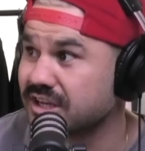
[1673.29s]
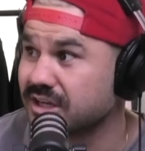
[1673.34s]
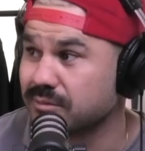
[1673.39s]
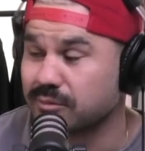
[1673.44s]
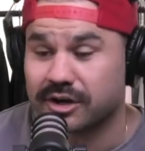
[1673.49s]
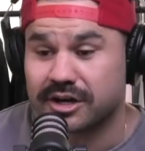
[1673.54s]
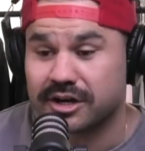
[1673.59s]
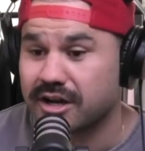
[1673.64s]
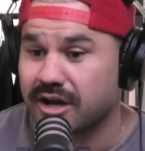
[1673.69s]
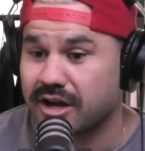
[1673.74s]
seen
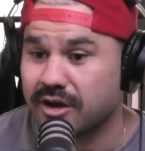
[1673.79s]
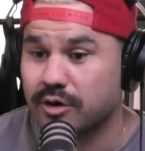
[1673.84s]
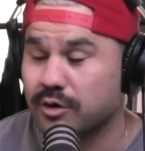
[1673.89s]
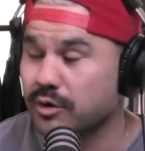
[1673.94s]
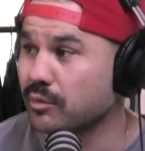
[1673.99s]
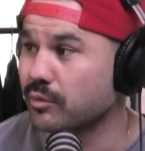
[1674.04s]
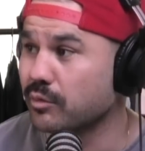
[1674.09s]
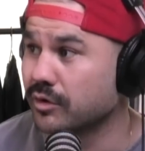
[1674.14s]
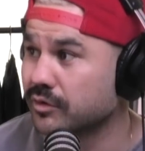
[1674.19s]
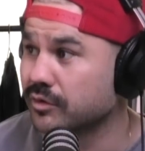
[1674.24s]
him. I didn't know who
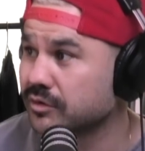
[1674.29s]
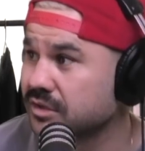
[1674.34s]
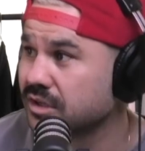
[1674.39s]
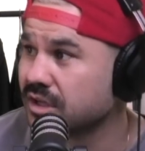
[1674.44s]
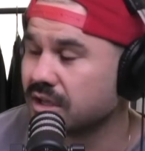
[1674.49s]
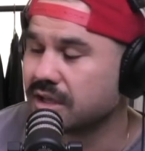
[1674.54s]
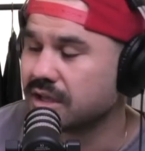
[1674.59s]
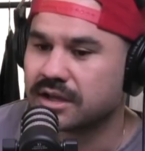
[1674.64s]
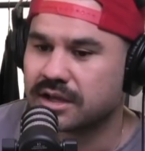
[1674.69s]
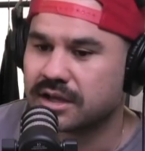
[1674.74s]
he was.
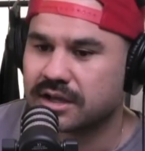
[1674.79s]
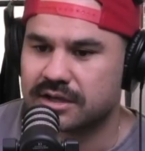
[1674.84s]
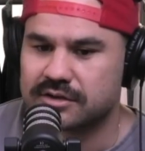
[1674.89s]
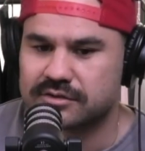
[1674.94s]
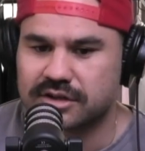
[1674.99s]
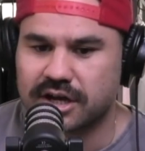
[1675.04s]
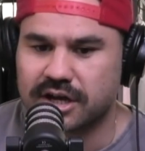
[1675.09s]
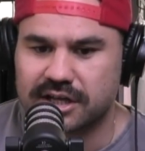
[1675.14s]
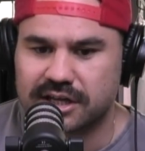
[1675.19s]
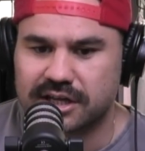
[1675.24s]
He
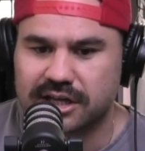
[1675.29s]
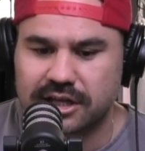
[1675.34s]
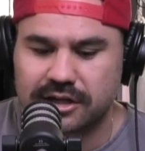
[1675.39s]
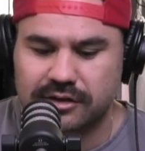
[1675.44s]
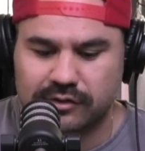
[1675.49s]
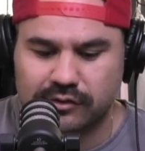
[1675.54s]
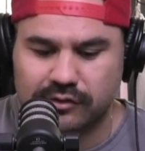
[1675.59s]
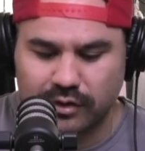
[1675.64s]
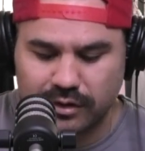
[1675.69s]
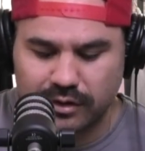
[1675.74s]
was only a
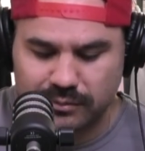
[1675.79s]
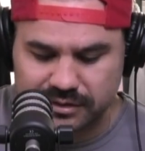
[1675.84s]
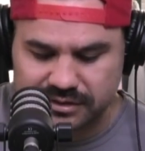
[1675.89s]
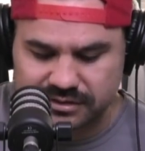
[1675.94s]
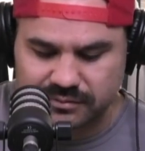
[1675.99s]
kid at the time.